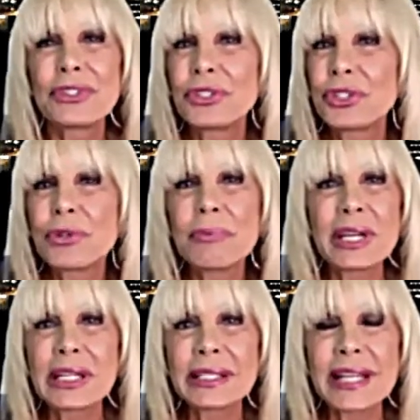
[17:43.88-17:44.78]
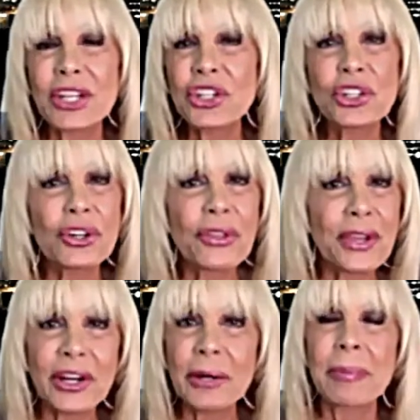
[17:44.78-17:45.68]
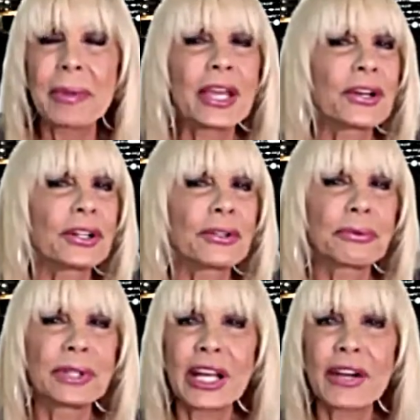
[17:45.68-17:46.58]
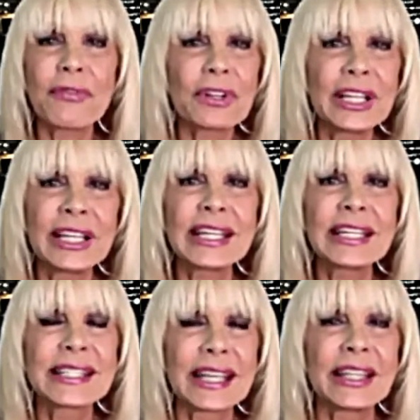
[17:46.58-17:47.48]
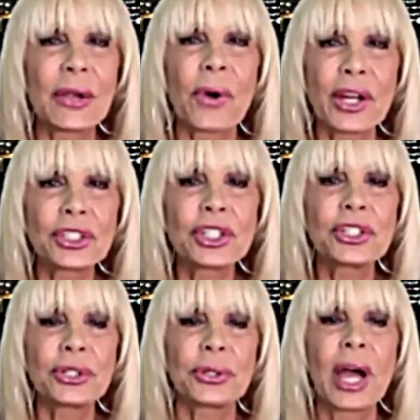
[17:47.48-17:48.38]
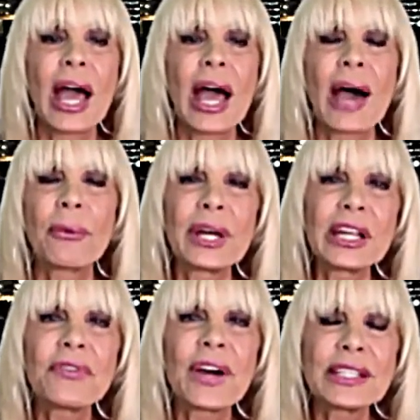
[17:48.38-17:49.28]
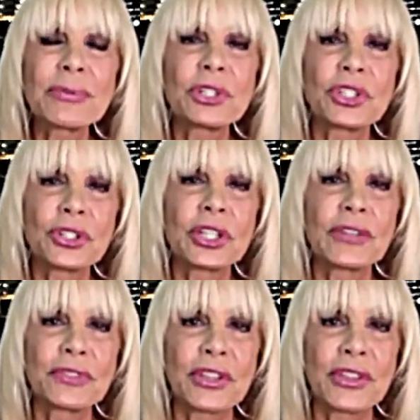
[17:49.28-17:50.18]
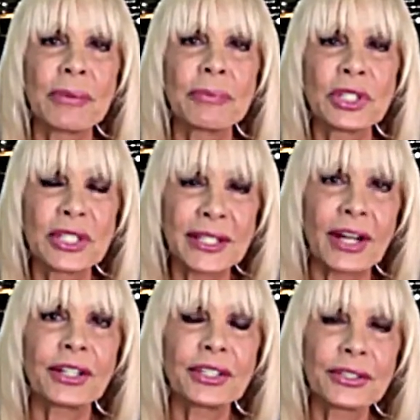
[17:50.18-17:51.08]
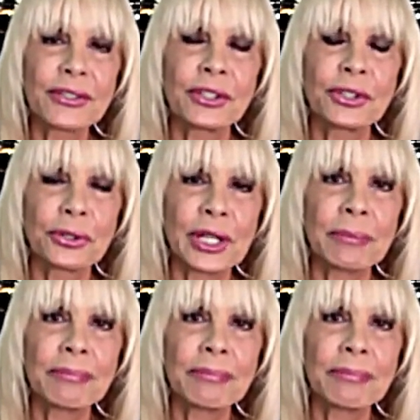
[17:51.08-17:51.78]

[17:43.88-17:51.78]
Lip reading: do meditational therapy or whatever it is that they want to do? What advice would you give to them to start their dream?